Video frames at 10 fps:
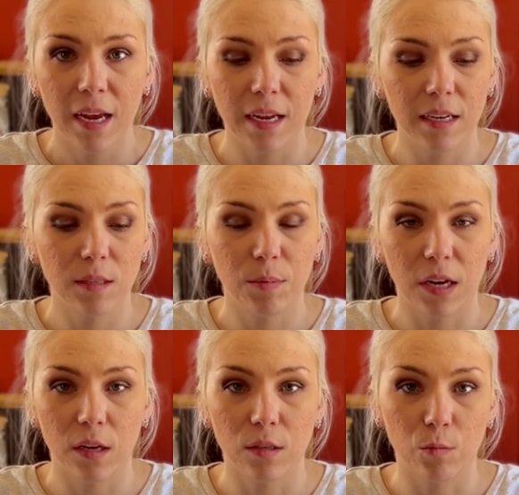it is
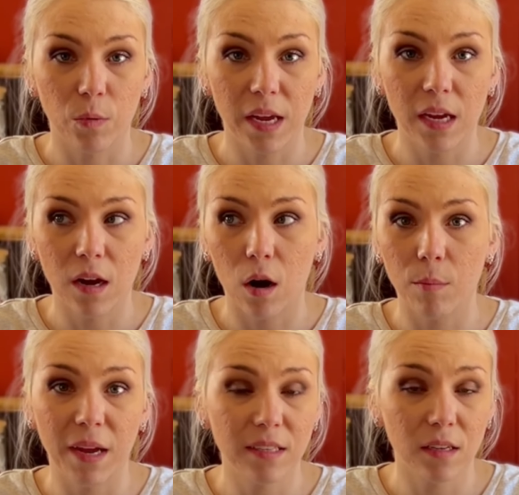because we are
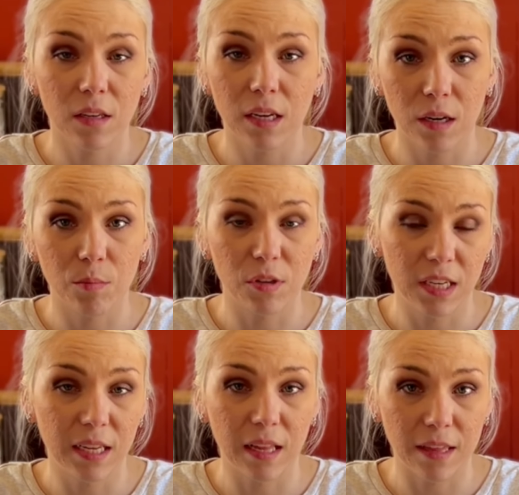basically going to
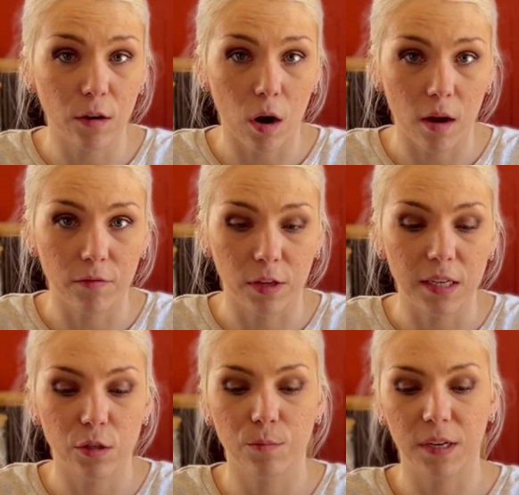pretend like they're off
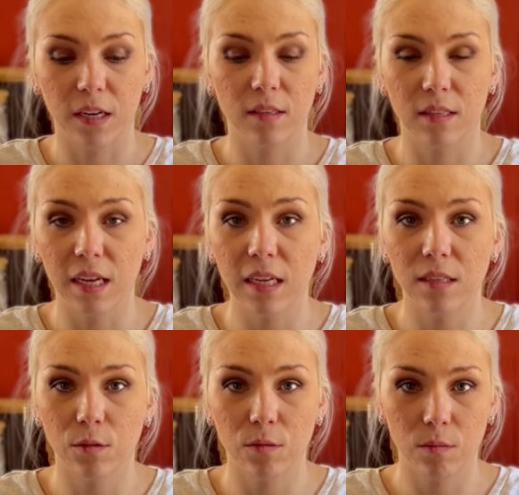leash, because
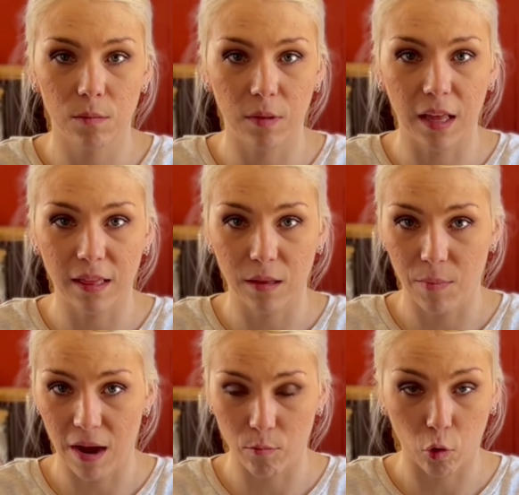these let them
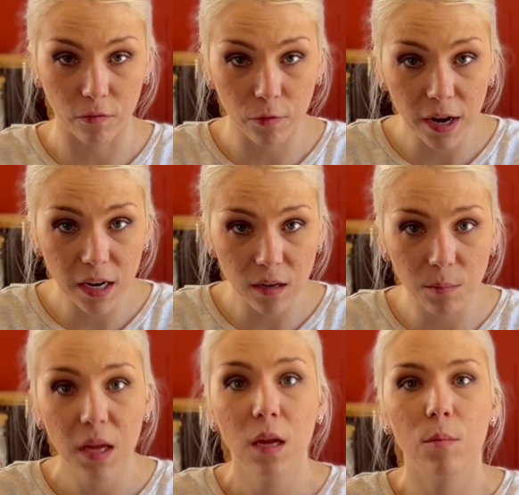have more freedom,
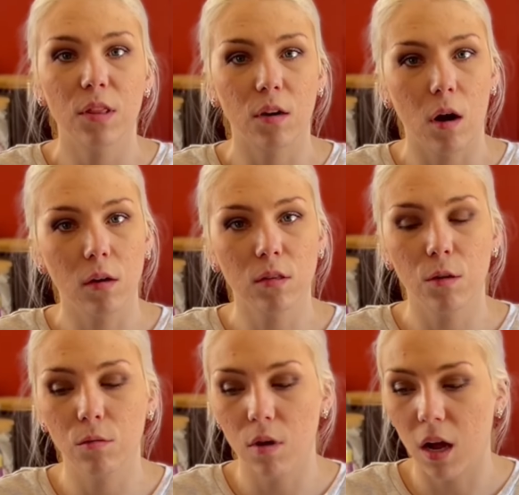but they're also
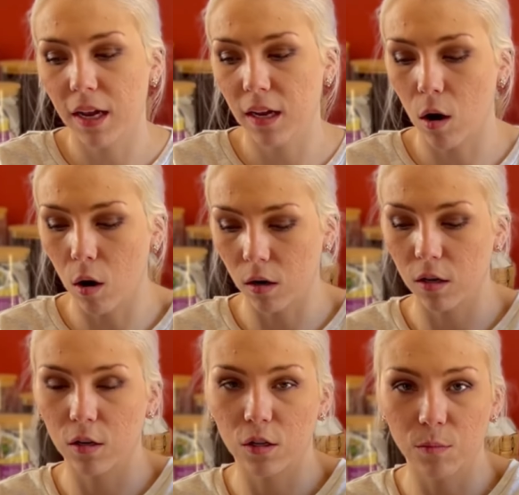not
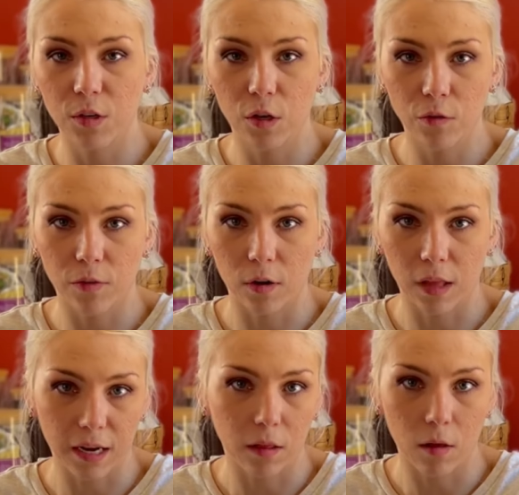harder to maneuver
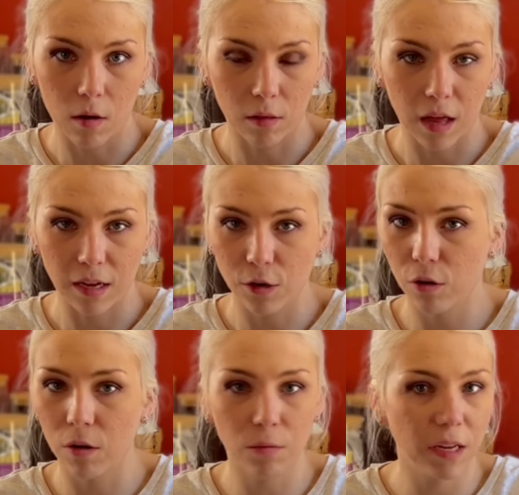like a long line. You
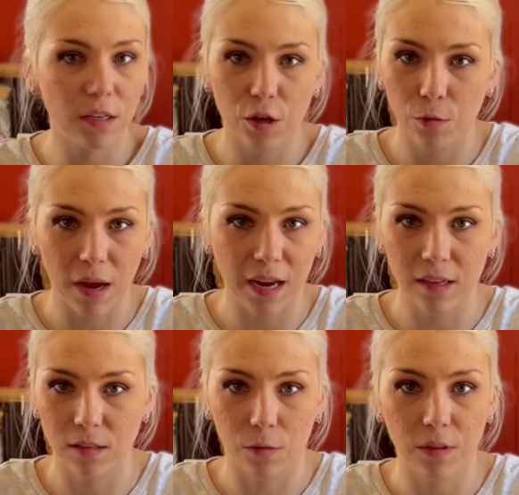don't need two
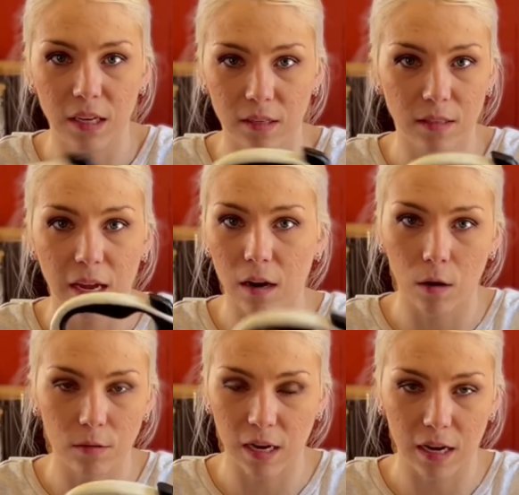hands on this at
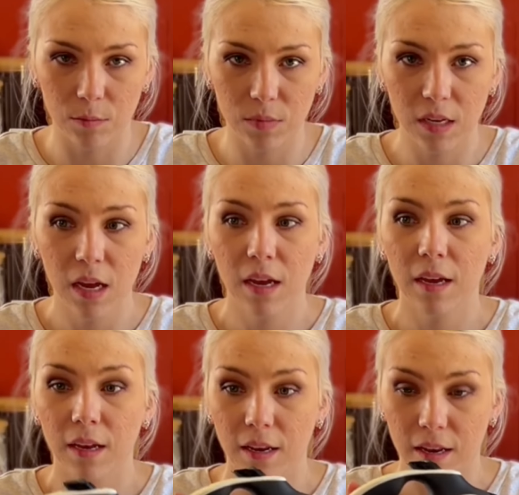all times.
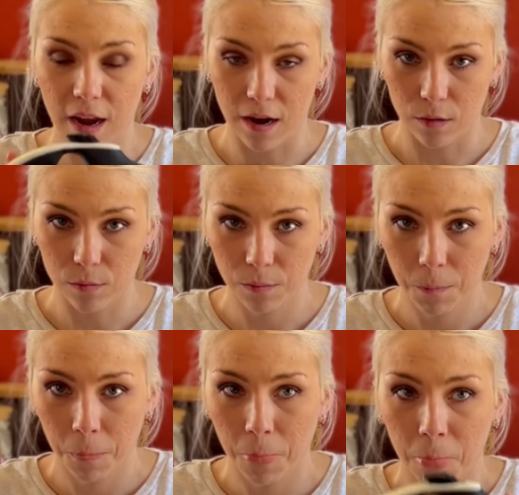Now,
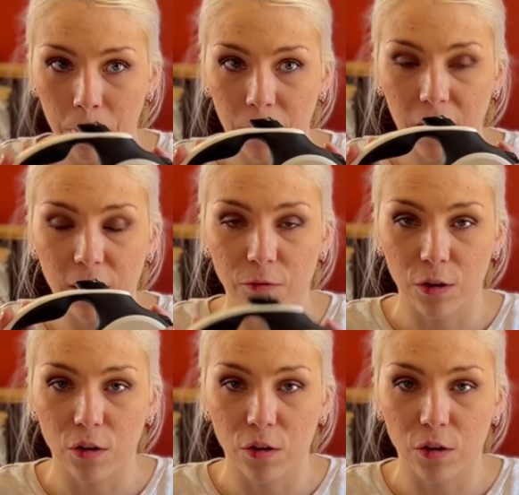if your